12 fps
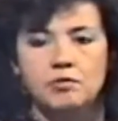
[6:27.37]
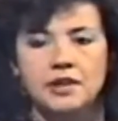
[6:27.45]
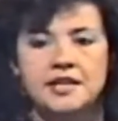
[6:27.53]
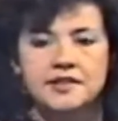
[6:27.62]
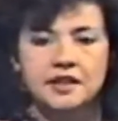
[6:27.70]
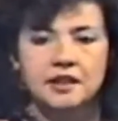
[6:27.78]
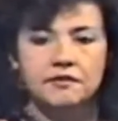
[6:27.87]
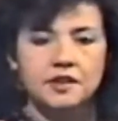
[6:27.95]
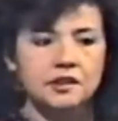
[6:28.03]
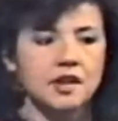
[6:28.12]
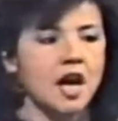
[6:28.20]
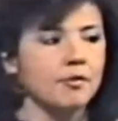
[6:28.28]
the blessing
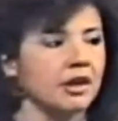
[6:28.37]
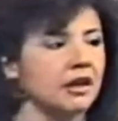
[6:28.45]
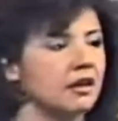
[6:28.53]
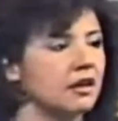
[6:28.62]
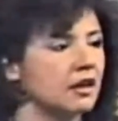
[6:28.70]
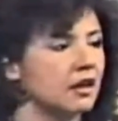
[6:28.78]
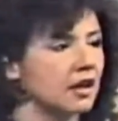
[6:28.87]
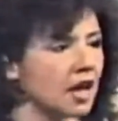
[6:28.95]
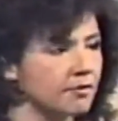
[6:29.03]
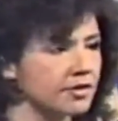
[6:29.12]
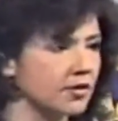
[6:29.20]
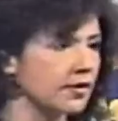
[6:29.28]
of the Lama
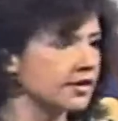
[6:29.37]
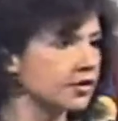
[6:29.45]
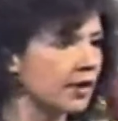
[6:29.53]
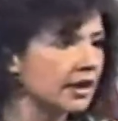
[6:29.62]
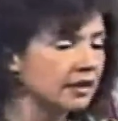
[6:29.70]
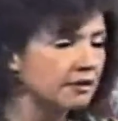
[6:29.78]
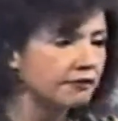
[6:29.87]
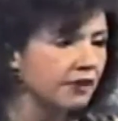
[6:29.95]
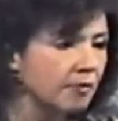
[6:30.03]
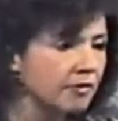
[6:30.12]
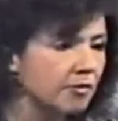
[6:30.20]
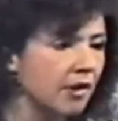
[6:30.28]
comes to us directly
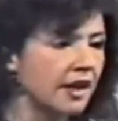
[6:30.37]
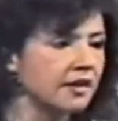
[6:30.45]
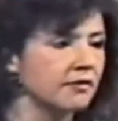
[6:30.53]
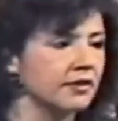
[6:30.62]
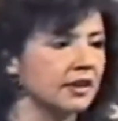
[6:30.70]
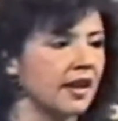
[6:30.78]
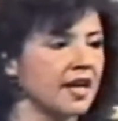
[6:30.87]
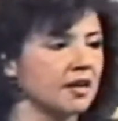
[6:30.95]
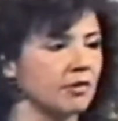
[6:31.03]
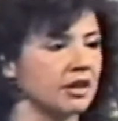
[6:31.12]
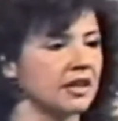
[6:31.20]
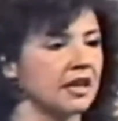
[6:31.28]
from the mind of
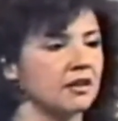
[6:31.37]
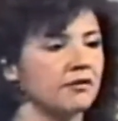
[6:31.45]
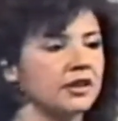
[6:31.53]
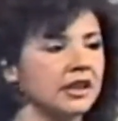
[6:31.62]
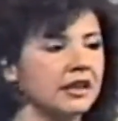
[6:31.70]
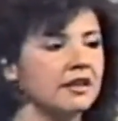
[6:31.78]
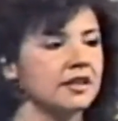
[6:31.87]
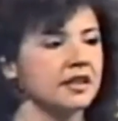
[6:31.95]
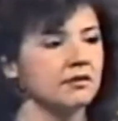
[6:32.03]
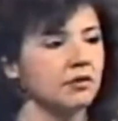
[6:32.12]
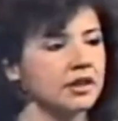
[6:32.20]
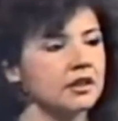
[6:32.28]
enlightenment, and the
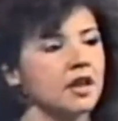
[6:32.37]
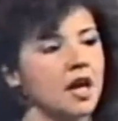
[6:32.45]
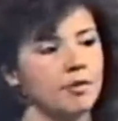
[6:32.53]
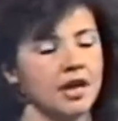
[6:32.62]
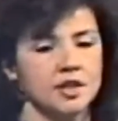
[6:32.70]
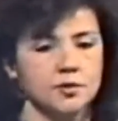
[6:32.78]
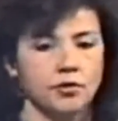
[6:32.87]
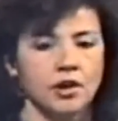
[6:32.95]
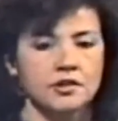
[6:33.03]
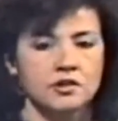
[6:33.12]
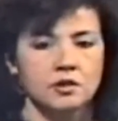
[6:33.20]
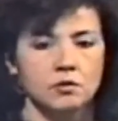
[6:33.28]
validity of what the Lama has
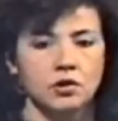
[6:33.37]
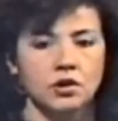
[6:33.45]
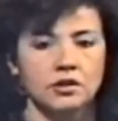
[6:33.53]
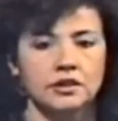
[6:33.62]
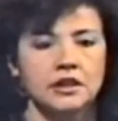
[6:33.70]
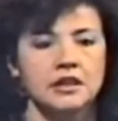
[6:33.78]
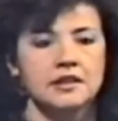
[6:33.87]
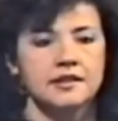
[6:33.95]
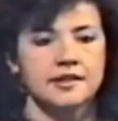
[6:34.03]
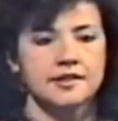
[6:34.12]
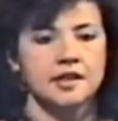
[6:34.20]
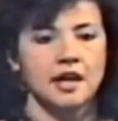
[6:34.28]
brought to the world
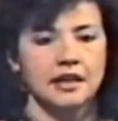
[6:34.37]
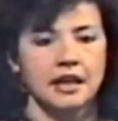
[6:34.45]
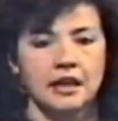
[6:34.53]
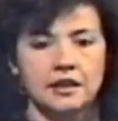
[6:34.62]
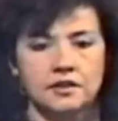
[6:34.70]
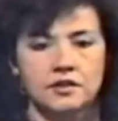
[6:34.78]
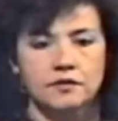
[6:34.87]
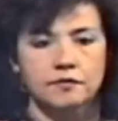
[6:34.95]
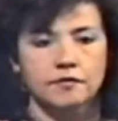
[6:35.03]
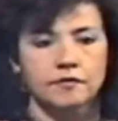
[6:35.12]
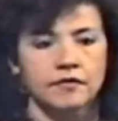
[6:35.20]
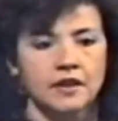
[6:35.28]
does not end.
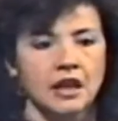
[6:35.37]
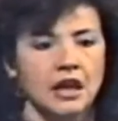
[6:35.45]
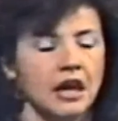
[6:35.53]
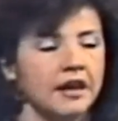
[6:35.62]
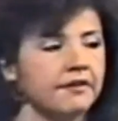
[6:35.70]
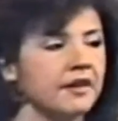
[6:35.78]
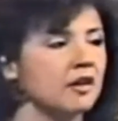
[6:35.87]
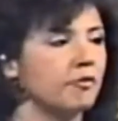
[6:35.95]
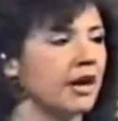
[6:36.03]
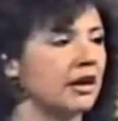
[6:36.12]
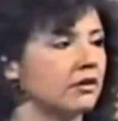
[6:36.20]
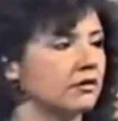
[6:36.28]
I
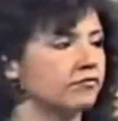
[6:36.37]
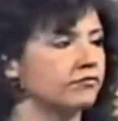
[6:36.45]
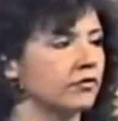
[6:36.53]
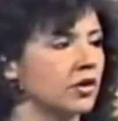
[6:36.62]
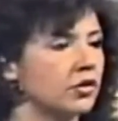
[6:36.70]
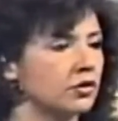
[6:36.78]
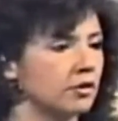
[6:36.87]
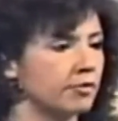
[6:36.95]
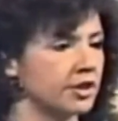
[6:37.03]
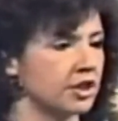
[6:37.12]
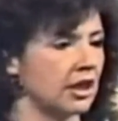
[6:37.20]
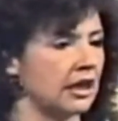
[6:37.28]
think about
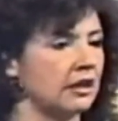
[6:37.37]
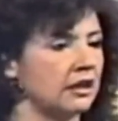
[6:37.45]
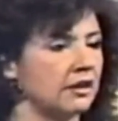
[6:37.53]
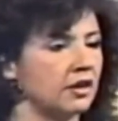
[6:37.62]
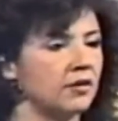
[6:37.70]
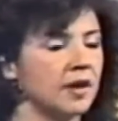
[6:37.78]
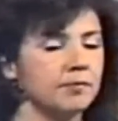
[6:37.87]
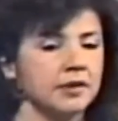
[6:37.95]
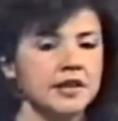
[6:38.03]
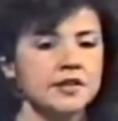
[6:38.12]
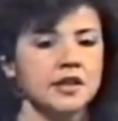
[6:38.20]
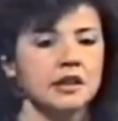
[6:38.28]
Guru Rinpoche and the
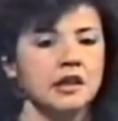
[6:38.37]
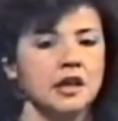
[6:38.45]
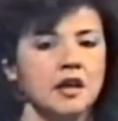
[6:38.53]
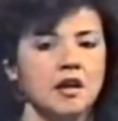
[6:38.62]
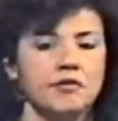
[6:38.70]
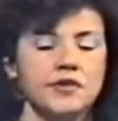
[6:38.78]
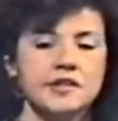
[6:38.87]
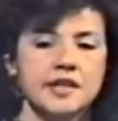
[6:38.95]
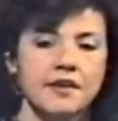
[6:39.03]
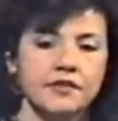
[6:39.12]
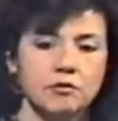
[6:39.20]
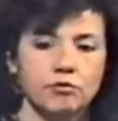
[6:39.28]
great blessing of
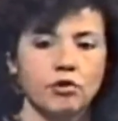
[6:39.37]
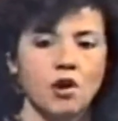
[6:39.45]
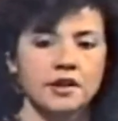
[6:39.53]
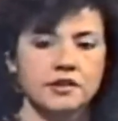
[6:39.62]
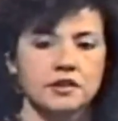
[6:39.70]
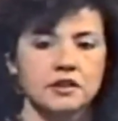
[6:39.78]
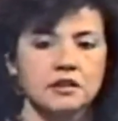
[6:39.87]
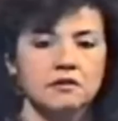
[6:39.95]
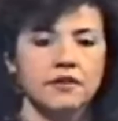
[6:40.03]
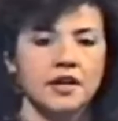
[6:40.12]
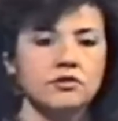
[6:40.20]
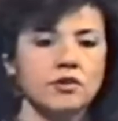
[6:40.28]
his having brought
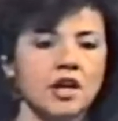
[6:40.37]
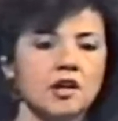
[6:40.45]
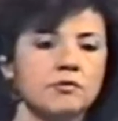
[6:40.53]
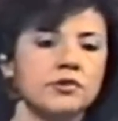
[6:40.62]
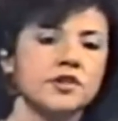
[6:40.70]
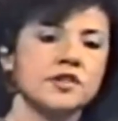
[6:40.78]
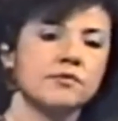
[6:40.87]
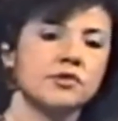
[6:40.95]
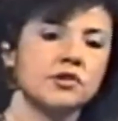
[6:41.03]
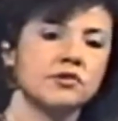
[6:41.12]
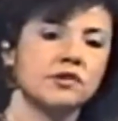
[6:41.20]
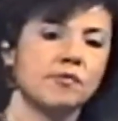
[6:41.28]
Vajrayana
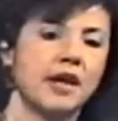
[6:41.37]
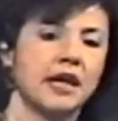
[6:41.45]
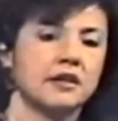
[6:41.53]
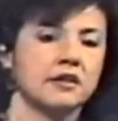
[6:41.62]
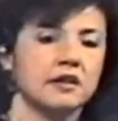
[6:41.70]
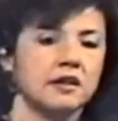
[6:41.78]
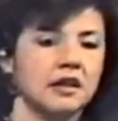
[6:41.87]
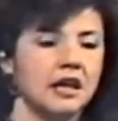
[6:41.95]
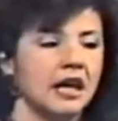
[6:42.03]
Buddhism to Tibet,